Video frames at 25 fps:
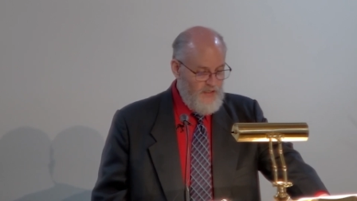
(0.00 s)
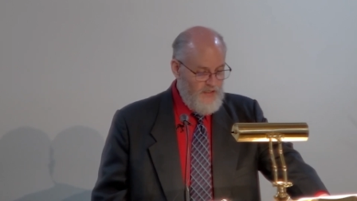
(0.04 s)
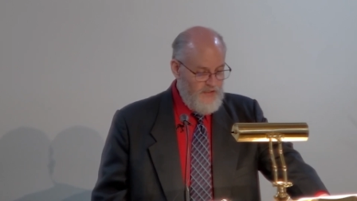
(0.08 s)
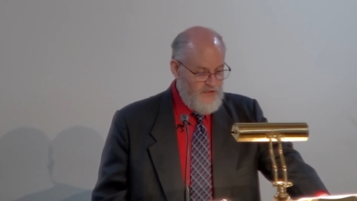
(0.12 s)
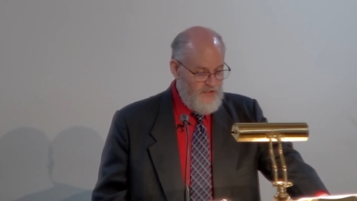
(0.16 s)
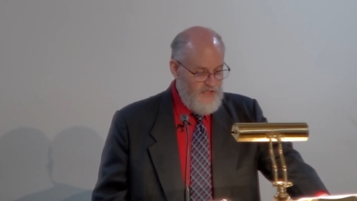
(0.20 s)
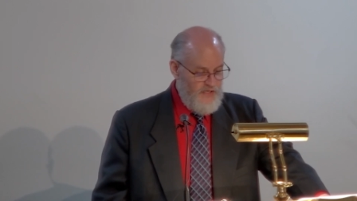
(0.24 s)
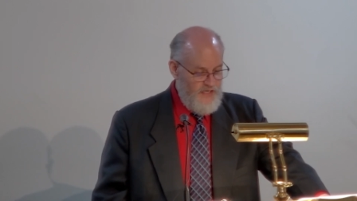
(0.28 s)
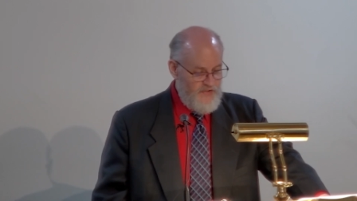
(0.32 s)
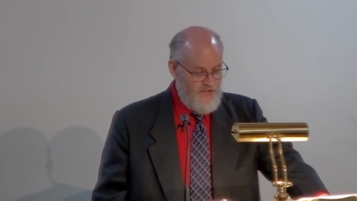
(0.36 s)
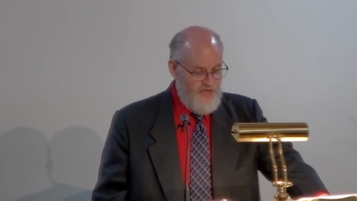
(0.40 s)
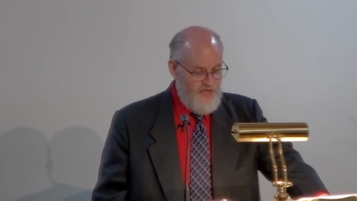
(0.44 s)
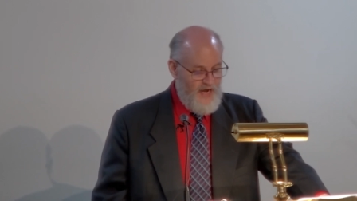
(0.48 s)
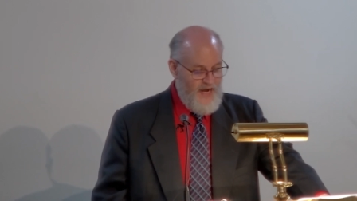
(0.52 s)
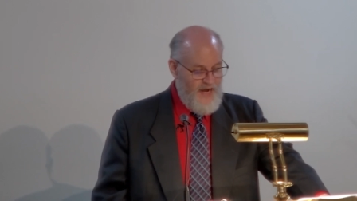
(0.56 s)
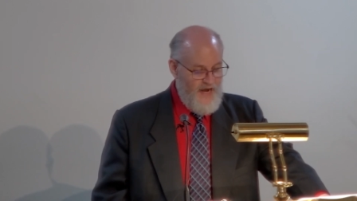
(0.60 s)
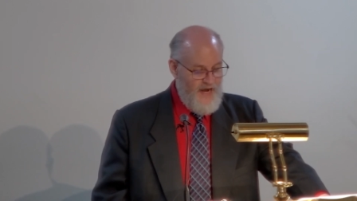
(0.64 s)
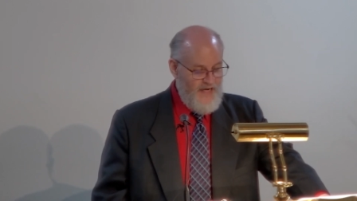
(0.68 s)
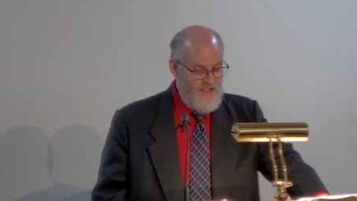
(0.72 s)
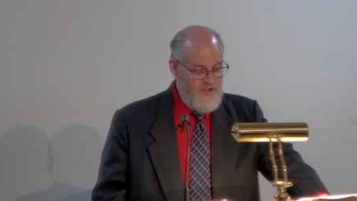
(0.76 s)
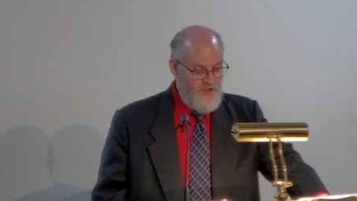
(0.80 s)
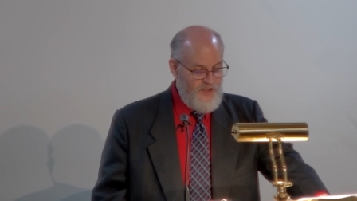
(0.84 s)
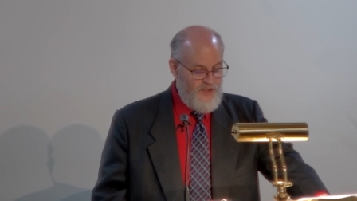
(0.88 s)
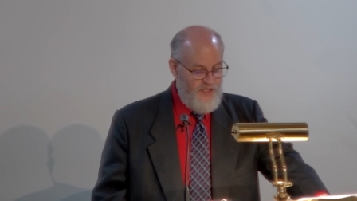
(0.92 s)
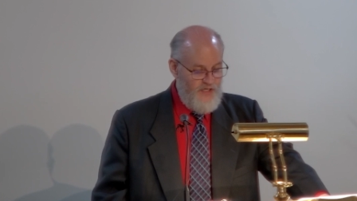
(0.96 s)
it says,
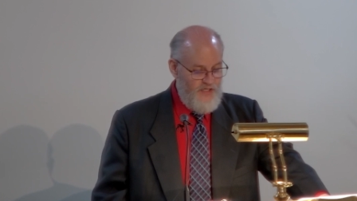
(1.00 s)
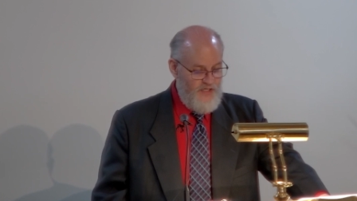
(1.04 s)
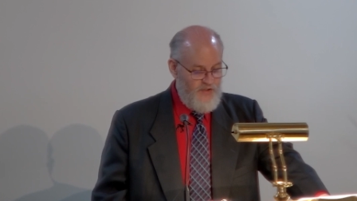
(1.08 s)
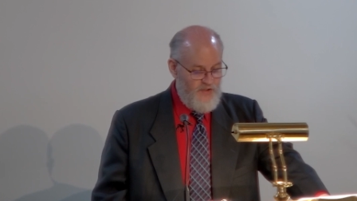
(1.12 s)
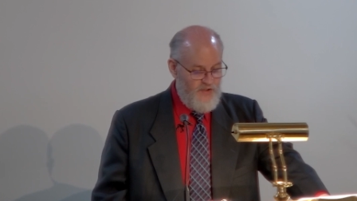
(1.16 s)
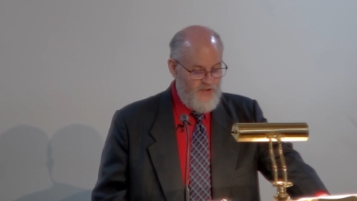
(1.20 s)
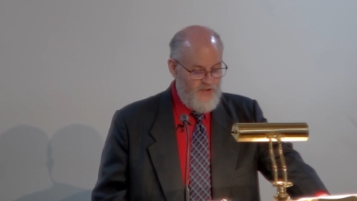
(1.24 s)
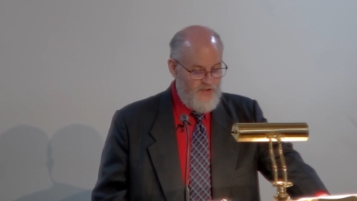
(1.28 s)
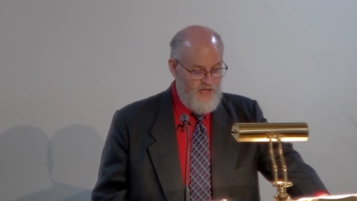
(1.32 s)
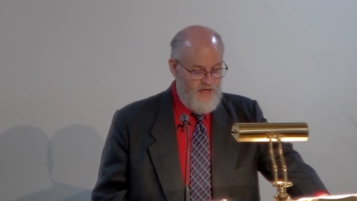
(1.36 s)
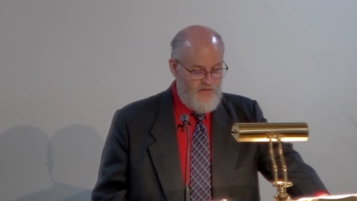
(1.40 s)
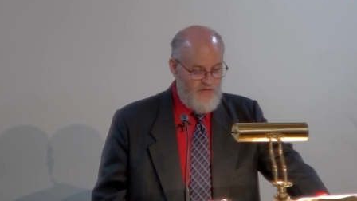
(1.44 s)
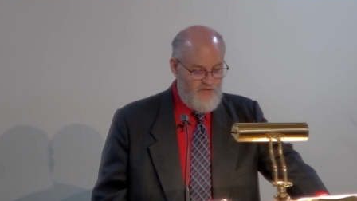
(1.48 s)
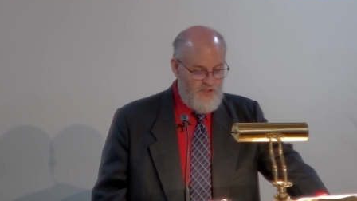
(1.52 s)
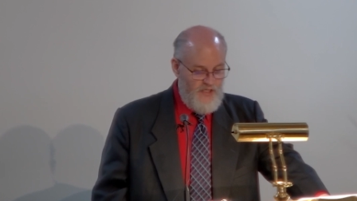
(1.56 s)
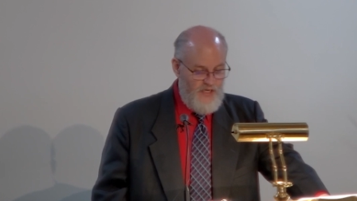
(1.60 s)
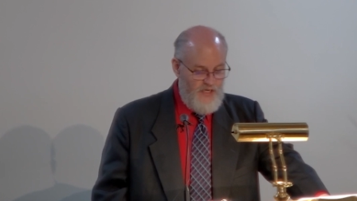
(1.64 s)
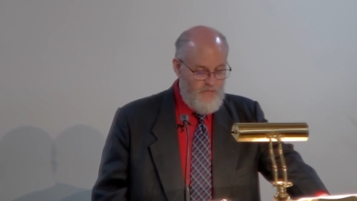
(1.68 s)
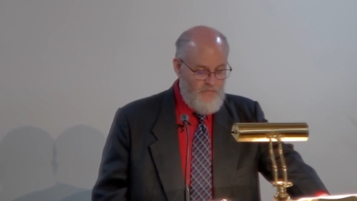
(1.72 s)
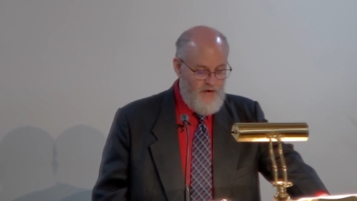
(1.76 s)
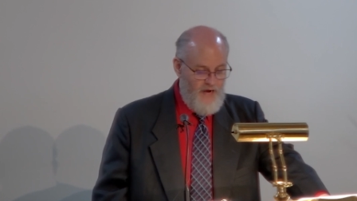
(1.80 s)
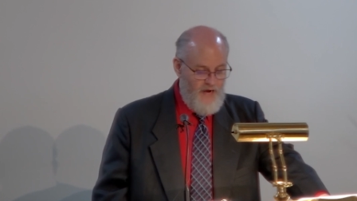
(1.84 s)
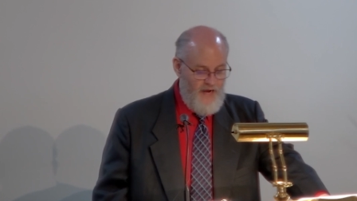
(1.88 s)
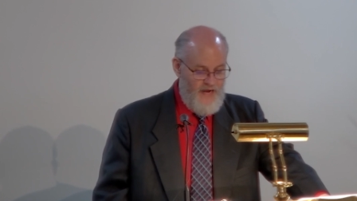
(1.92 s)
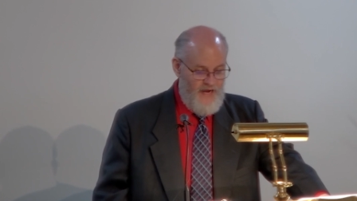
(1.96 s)
I, Jesus, I've
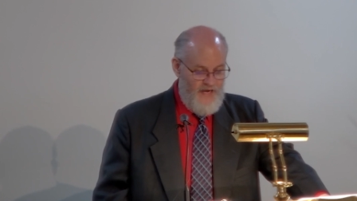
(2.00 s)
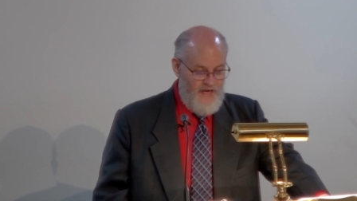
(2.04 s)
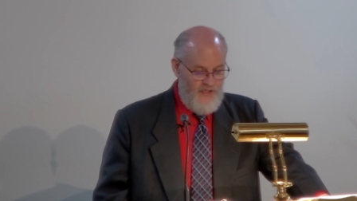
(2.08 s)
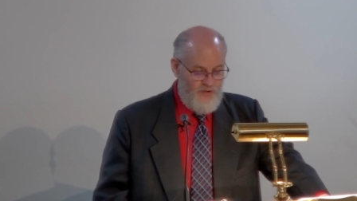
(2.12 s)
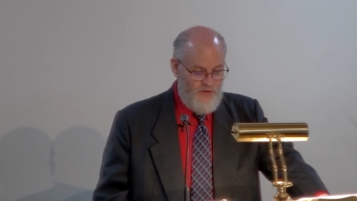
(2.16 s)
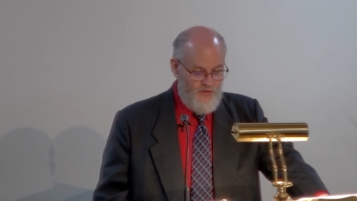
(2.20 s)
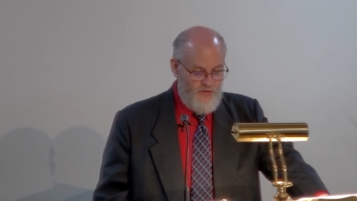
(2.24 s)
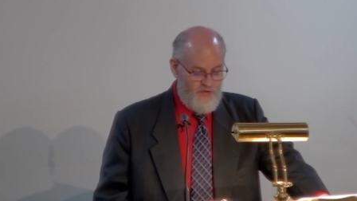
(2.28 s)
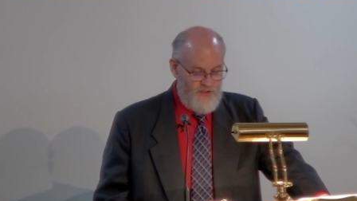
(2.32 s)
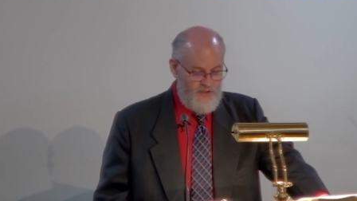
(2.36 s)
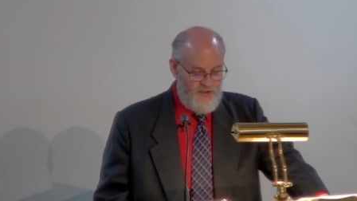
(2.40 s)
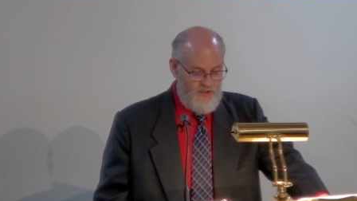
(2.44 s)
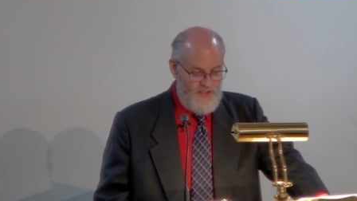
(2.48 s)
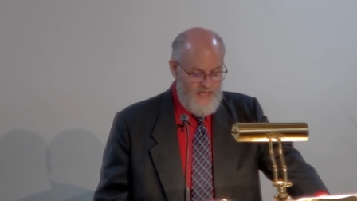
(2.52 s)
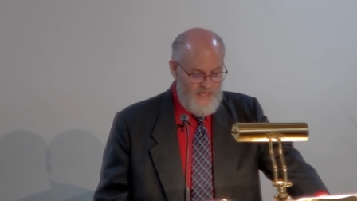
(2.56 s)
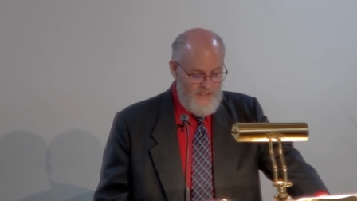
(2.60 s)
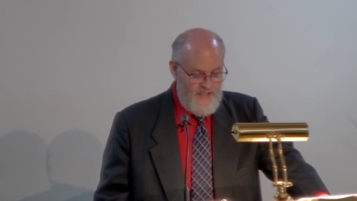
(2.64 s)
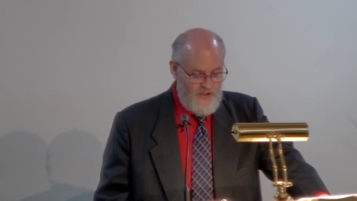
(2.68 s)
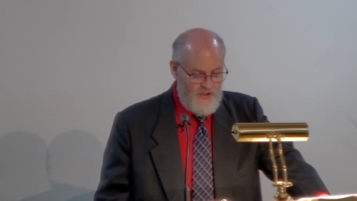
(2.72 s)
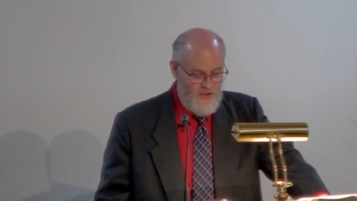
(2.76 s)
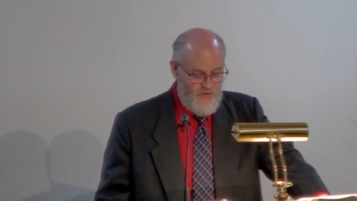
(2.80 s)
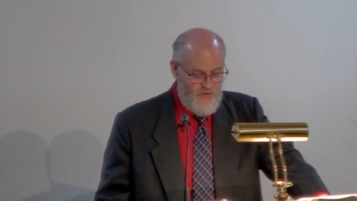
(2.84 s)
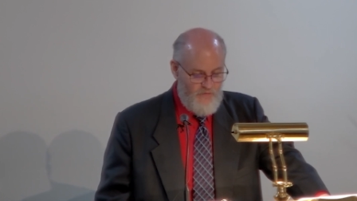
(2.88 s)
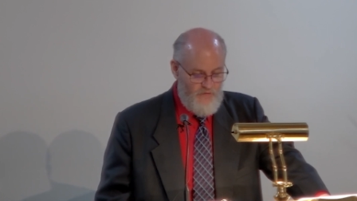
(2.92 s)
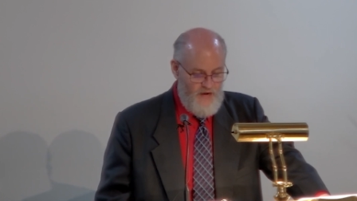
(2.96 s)
sent my angel to
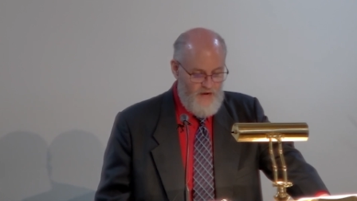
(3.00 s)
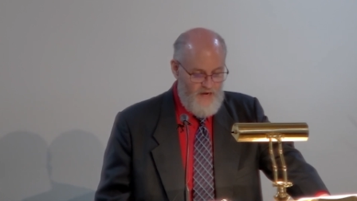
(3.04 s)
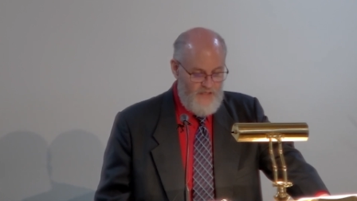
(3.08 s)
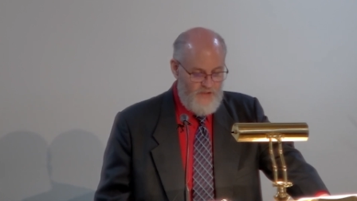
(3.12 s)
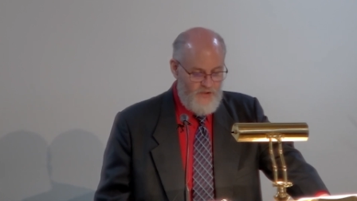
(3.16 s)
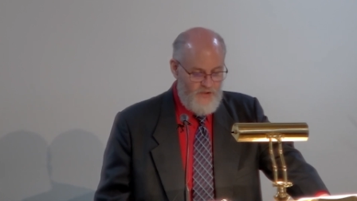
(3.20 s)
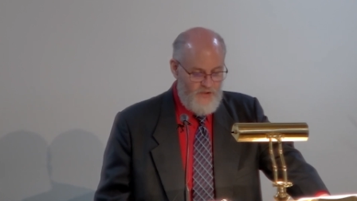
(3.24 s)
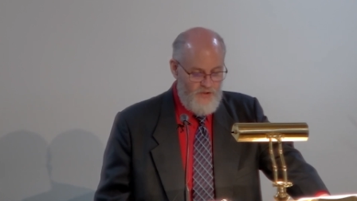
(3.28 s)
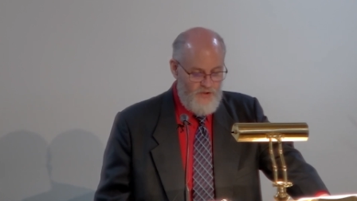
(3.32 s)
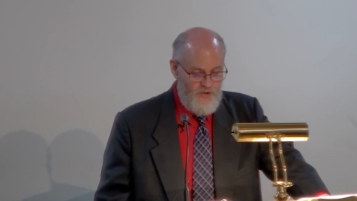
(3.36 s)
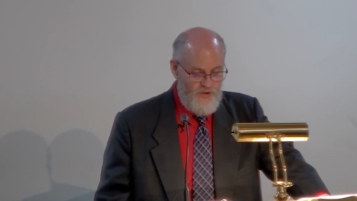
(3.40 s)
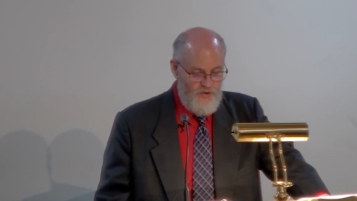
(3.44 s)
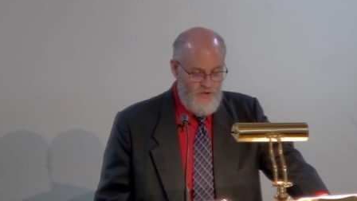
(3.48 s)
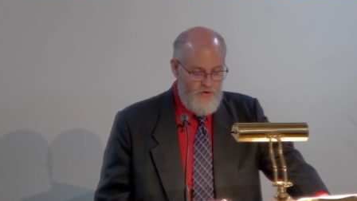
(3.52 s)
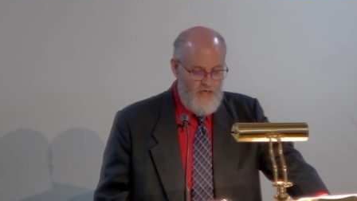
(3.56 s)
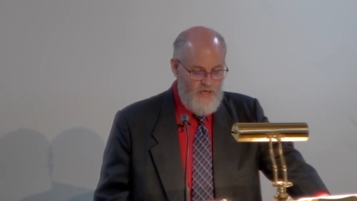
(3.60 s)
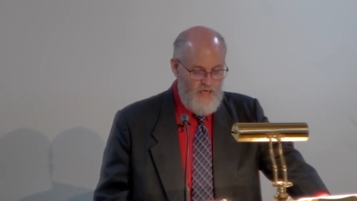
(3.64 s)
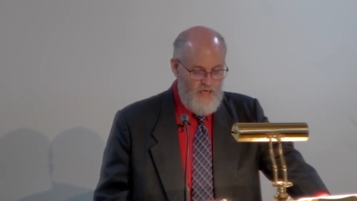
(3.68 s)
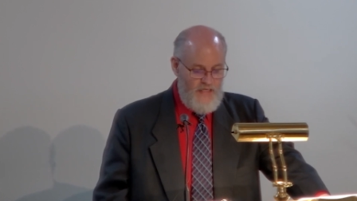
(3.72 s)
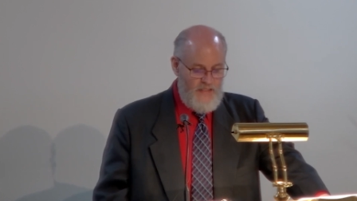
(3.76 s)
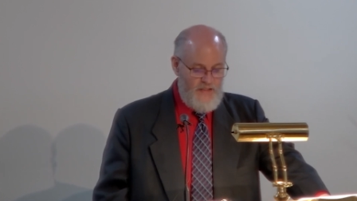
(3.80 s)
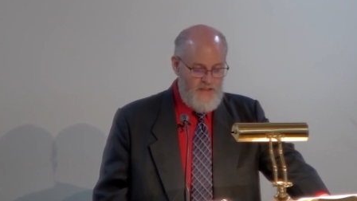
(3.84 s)
testify to you